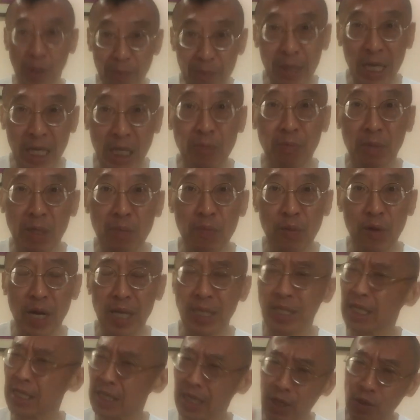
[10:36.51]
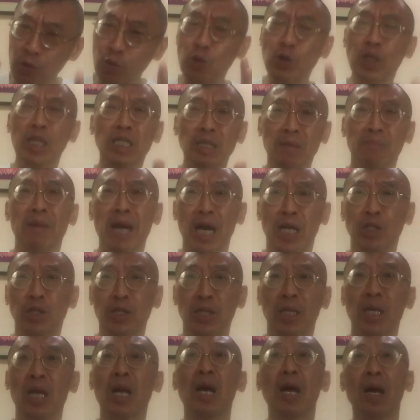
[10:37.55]
placement price. And can you just
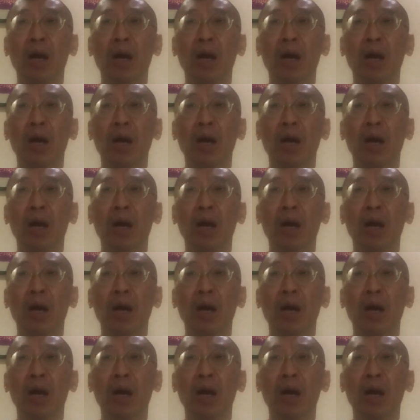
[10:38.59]
imagine